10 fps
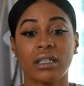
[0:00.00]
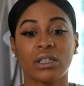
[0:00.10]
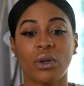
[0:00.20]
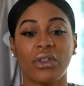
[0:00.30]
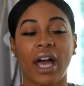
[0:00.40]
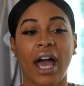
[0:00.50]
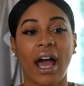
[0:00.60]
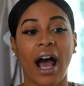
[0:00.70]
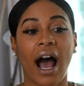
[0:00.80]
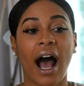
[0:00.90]
so
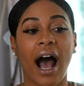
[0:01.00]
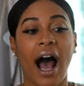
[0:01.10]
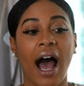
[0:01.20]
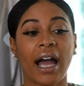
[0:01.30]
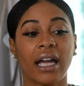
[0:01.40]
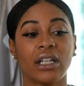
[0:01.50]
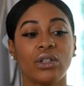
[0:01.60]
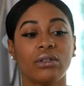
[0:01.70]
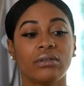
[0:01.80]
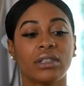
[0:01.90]
that I
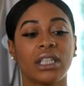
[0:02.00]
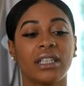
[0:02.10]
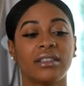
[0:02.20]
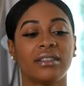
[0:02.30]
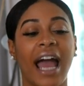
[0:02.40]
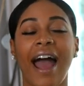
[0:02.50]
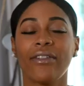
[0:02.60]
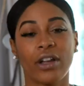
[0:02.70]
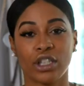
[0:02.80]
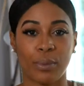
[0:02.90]
could have
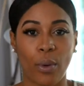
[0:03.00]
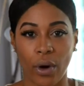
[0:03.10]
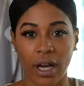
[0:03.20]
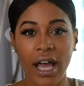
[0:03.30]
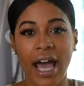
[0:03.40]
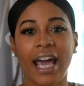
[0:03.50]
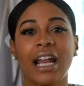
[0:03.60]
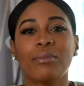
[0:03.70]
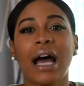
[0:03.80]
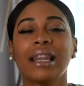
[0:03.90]
their support. And
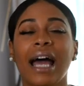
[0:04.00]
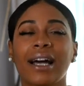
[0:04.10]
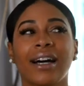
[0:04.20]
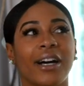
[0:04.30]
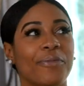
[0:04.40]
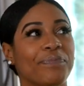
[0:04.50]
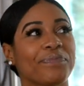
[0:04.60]
I'm not like a